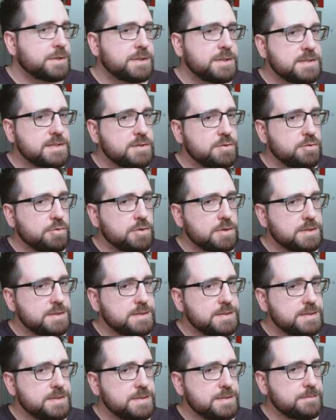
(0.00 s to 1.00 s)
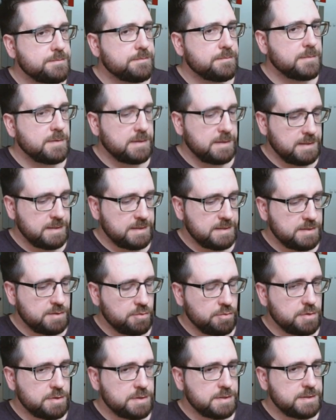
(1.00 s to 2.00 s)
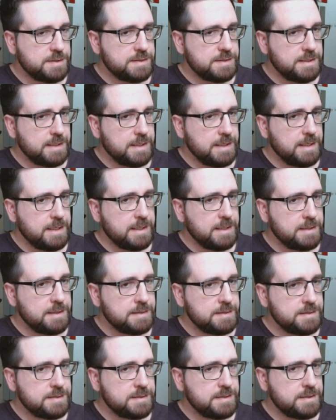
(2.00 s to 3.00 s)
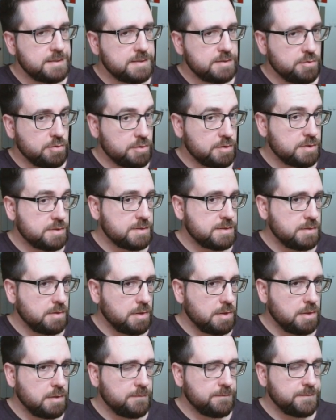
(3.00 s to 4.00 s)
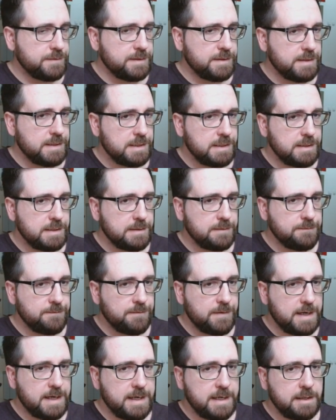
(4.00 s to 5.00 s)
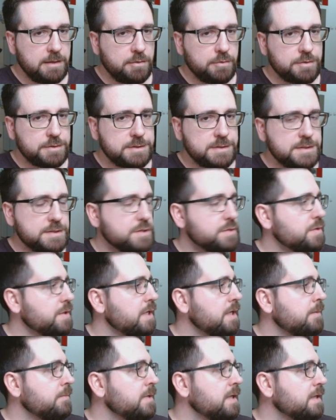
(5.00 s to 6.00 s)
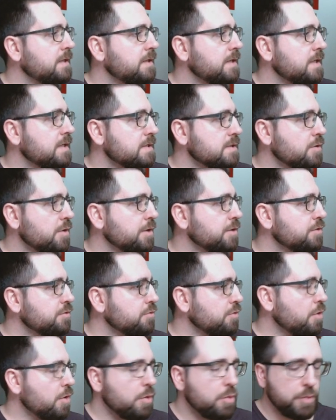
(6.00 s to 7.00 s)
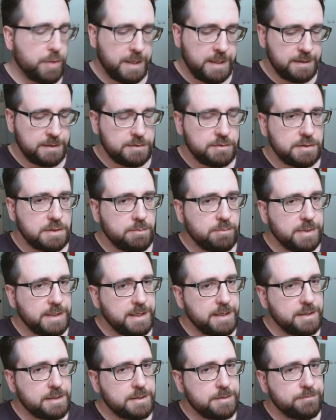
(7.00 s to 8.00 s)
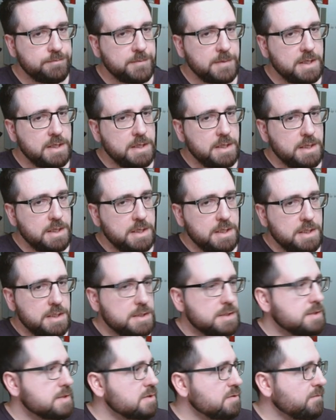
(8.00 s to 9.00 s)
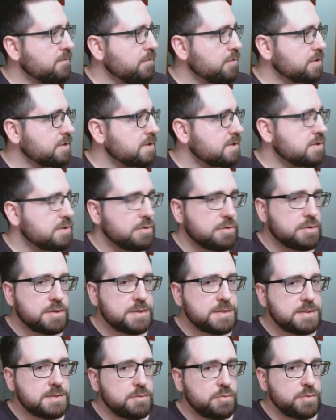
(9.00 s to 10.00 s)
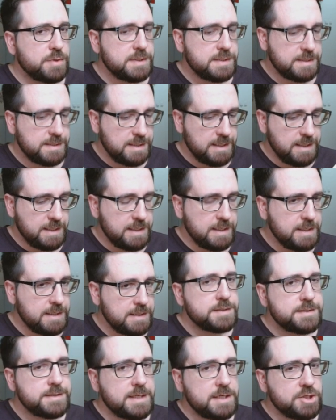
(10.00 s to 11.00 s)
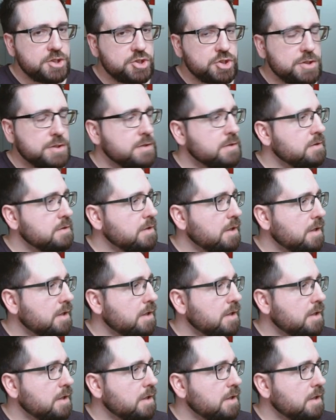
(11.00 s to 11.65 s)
the source is the source of the file or the stream that is going to go into the player. So for the source, we say station.url